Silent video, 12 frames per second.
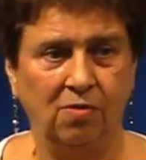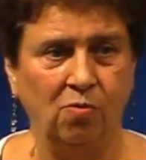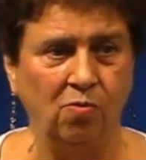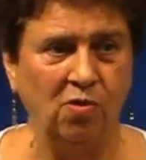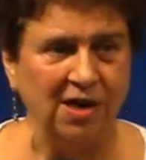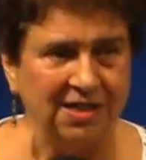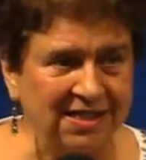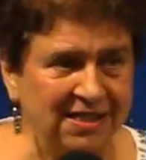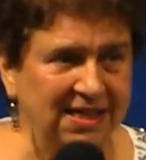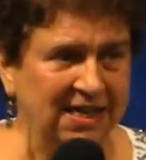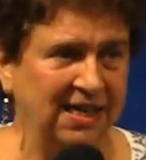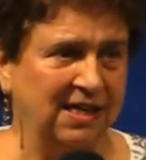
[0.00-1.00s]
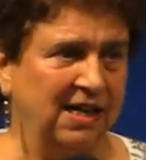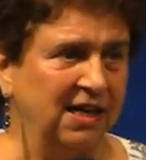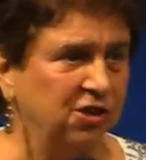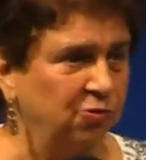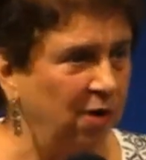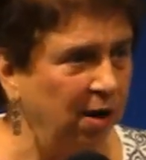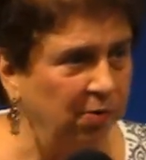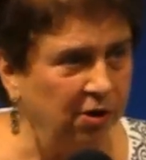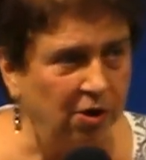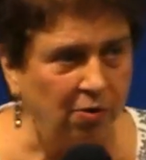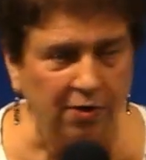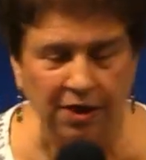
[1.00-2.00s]
Once again, that's why we're
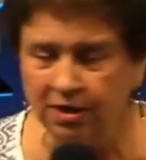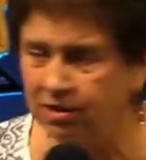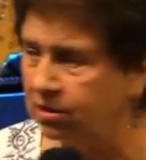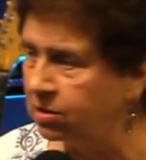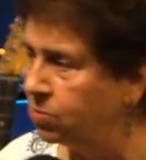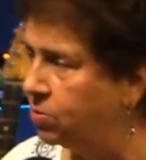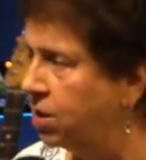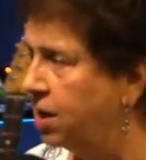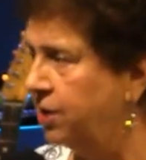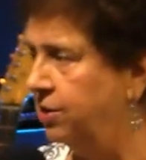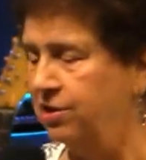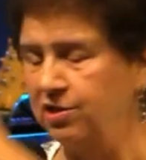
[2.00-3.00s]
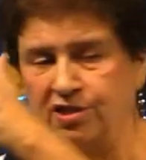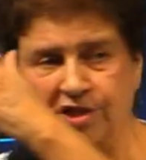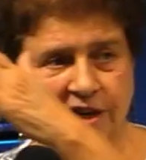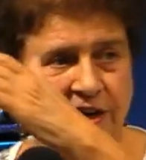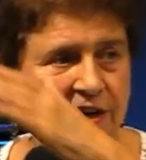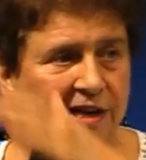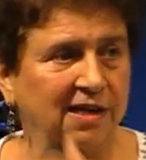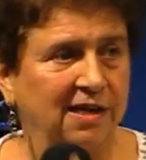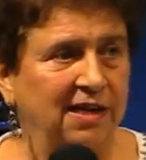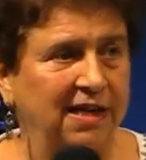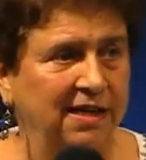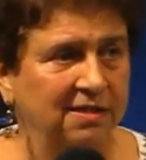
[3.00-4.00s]
going into the waters and getting
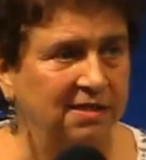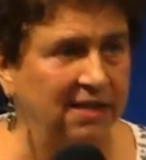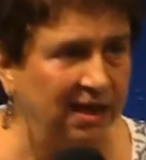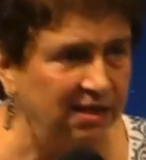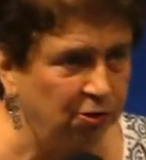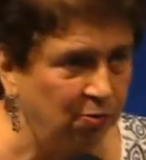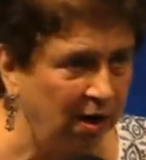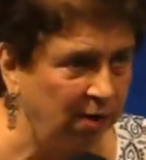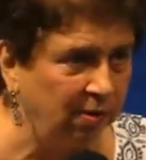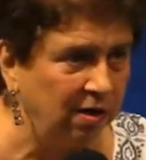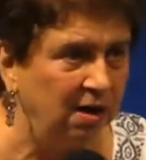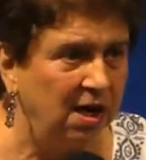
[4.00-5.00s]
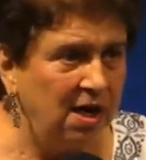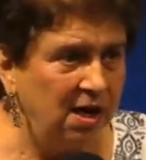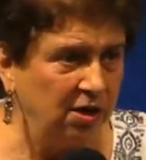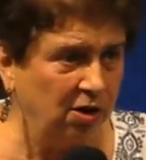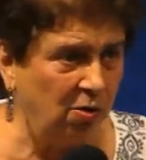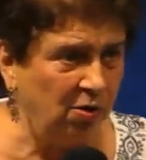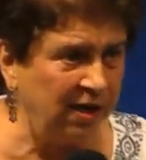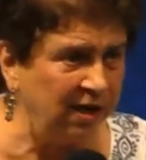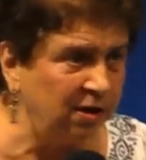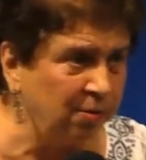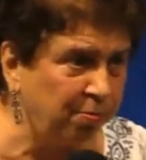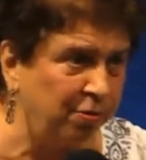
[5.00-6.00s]
cleansed. That's why we're going
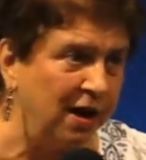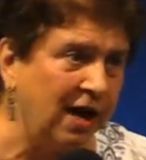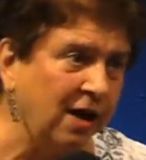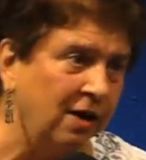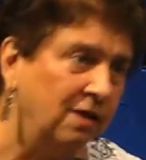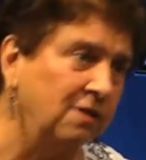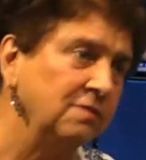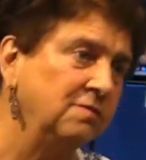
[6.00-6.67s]
into prayer.